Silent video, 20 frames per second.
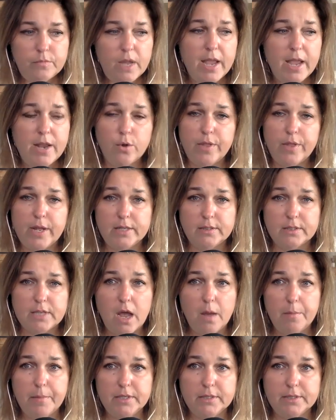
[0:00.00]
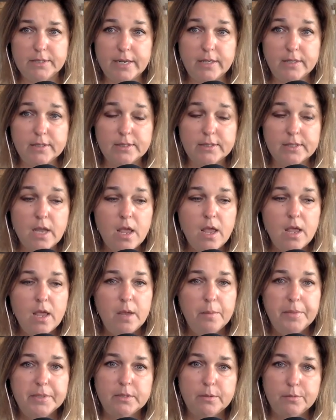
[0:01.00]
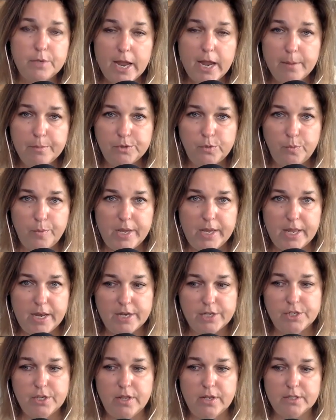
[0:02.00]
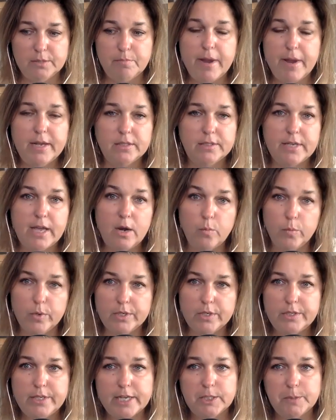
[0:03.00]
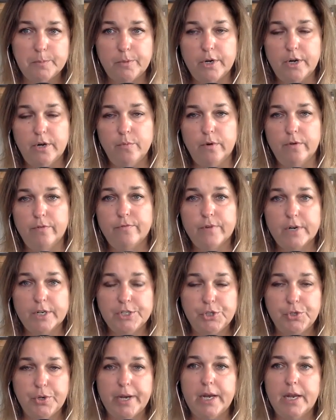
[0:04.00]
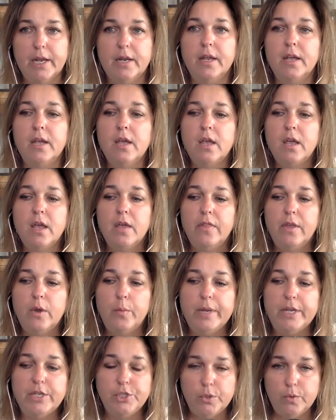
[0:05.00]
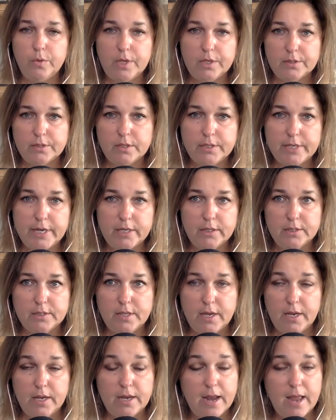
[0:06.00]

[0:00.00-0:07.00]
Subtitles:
I know that's common sense, but sometimes we get into this mindset and we're desperate and we're frustrated that we do this intense thing.